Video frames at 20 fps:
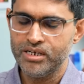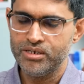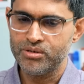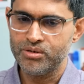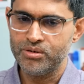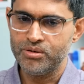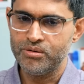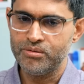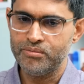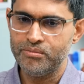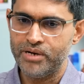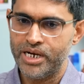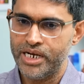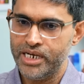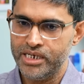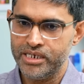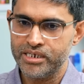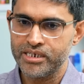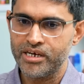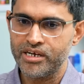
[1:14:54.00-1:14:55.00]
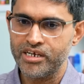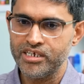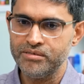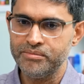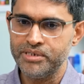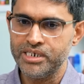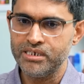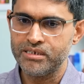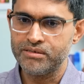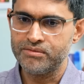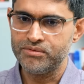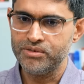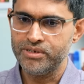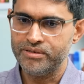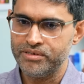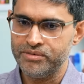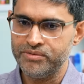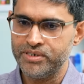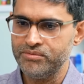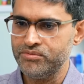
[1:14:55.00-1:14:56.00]
So my encouragement to
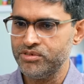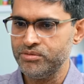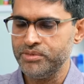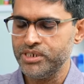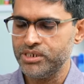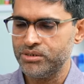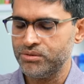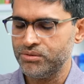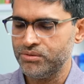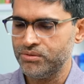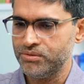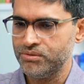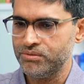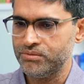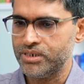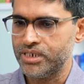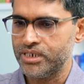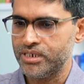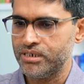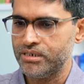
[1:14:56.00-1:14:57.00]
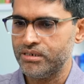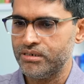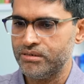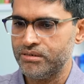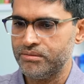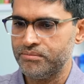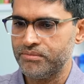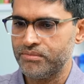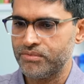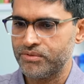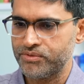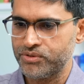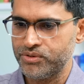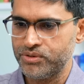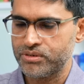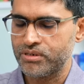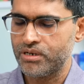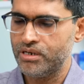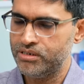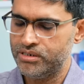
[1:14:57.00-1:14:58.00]
everyone would be to, uh, um, of
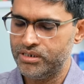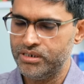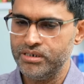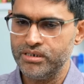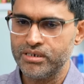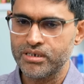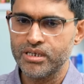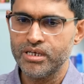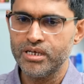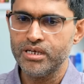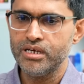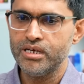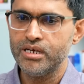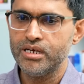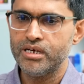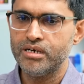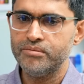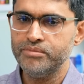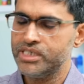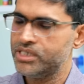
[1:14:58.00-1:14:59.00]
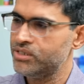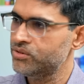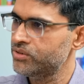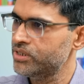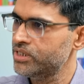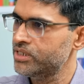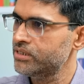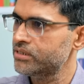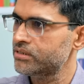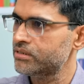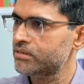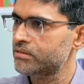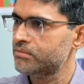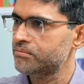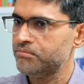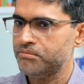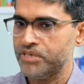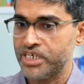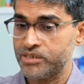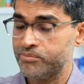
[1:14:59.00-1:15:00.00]
course, learn, uh, be curious,
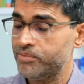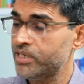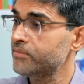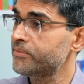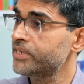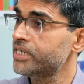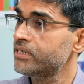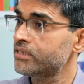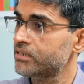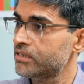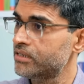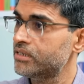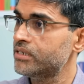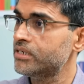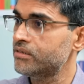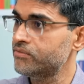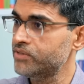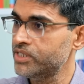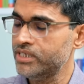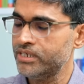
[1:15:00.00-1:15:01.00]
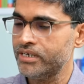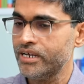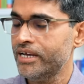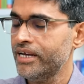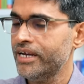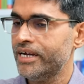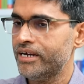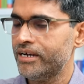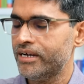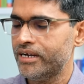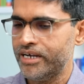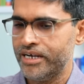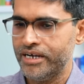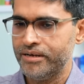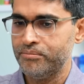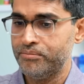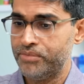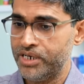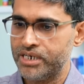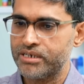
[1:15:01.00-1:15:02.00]
experiment uh, with it, uh,
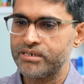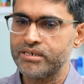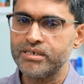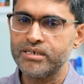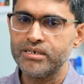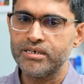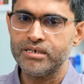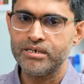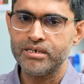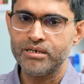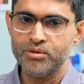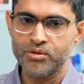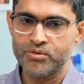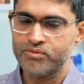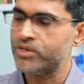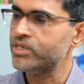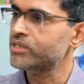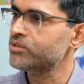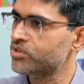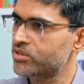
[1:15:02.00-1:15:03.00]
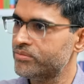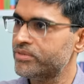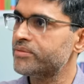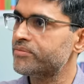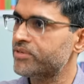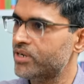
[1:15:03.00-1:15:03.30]
but uh, look for durable